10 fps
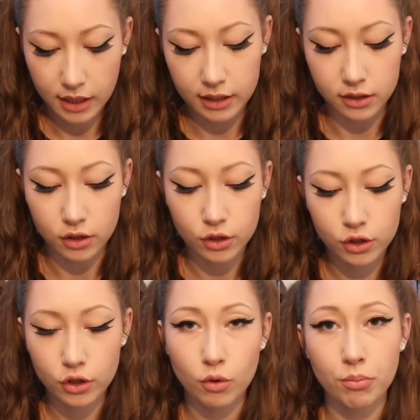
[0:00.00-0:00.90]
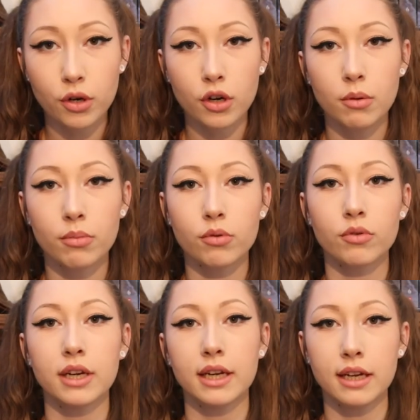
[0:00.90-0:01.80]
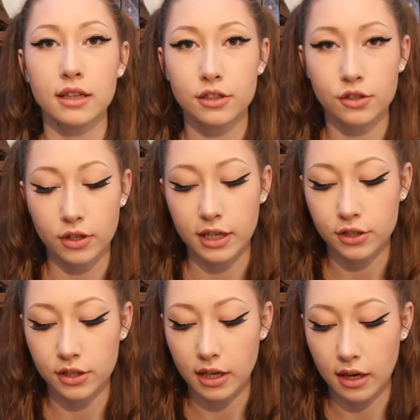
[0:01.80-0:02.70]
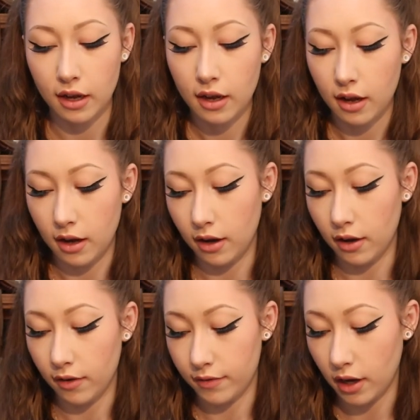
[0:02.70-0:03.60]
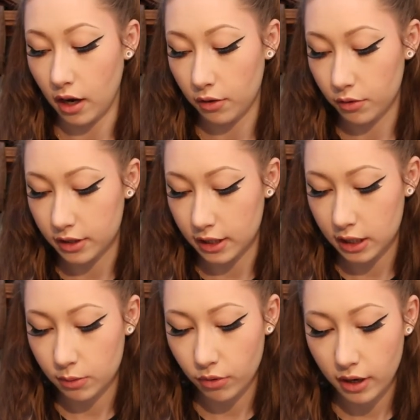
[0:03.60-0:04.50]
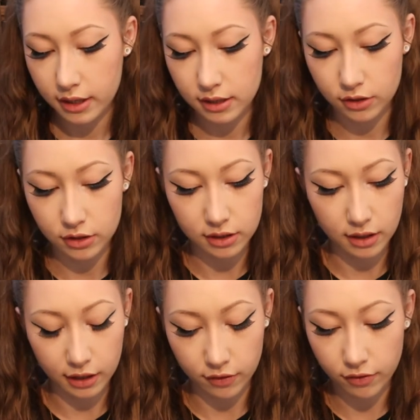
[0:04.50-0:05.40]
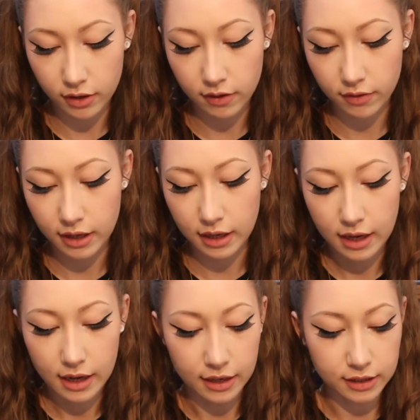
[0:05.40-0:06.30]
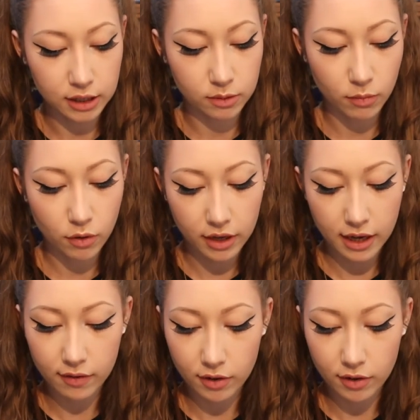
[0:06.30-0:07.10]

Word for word: It's a super pretty illustration of the Hogwarts Express, just like the front of it. It's smoky